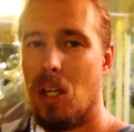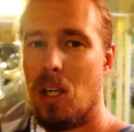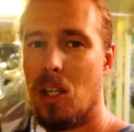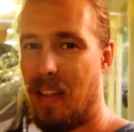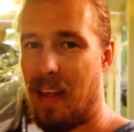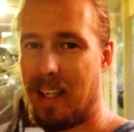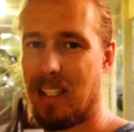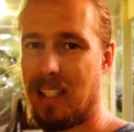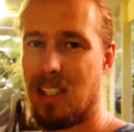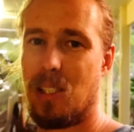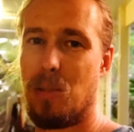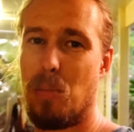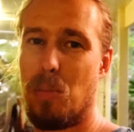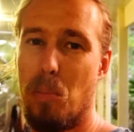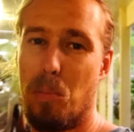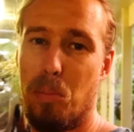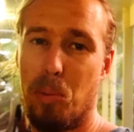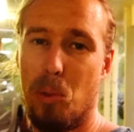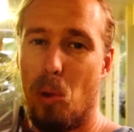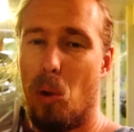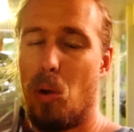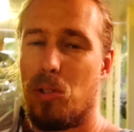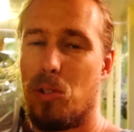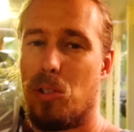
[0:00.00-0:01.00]
That is
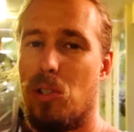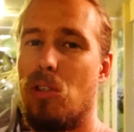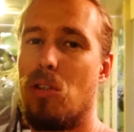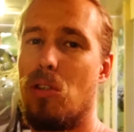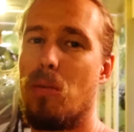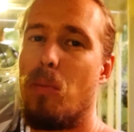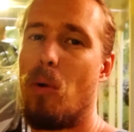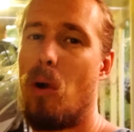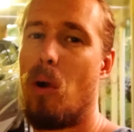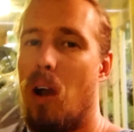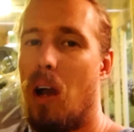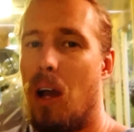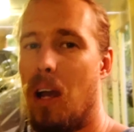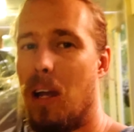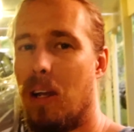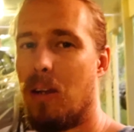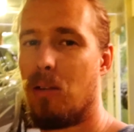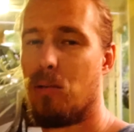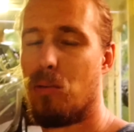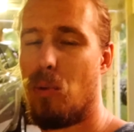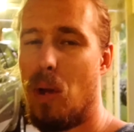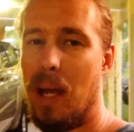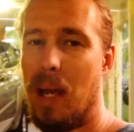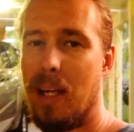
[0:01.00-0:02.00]
brought to you
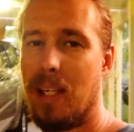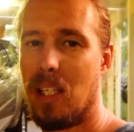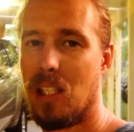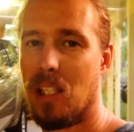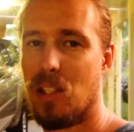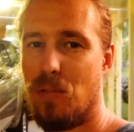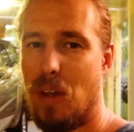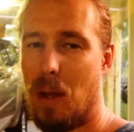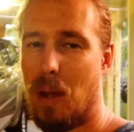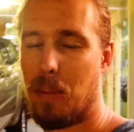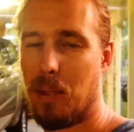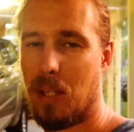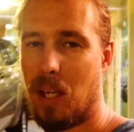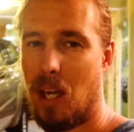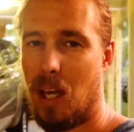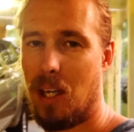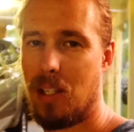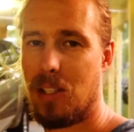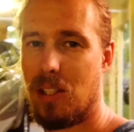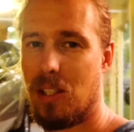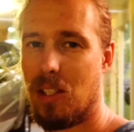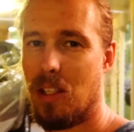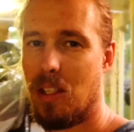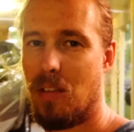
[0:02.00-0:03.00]
by Radius
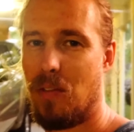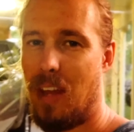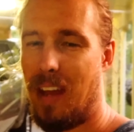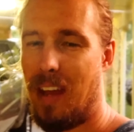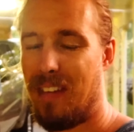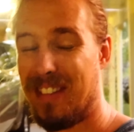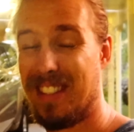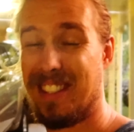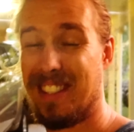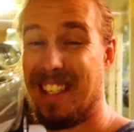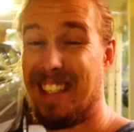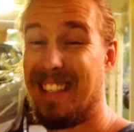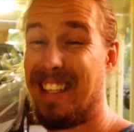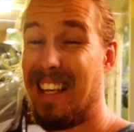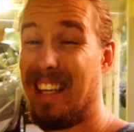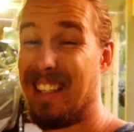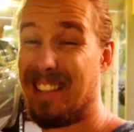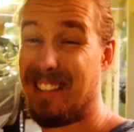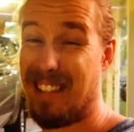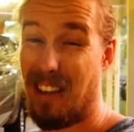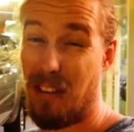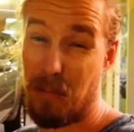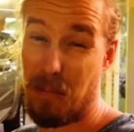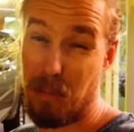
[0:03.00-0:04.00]
Fabrication. If you haven't seen their
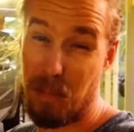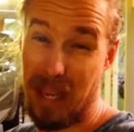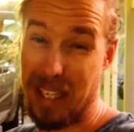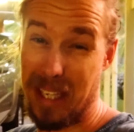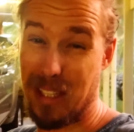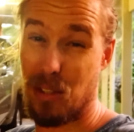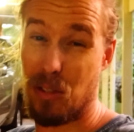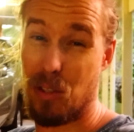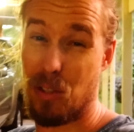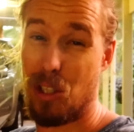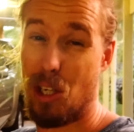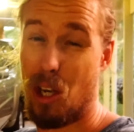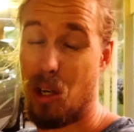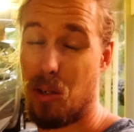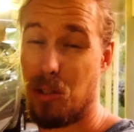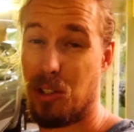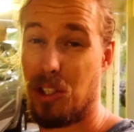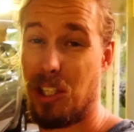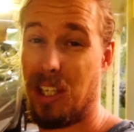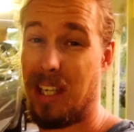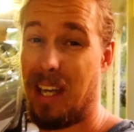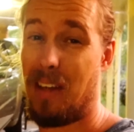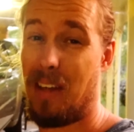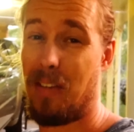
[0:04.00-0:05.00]
stuff, make sure you go and
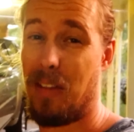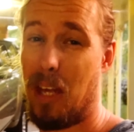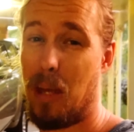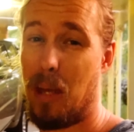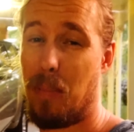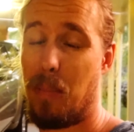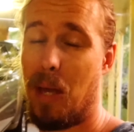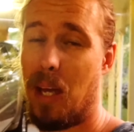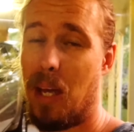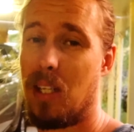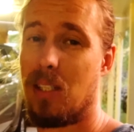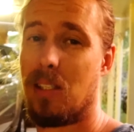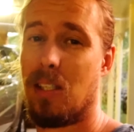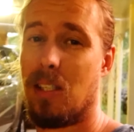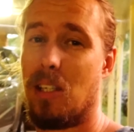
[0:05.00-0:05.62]
check out their page.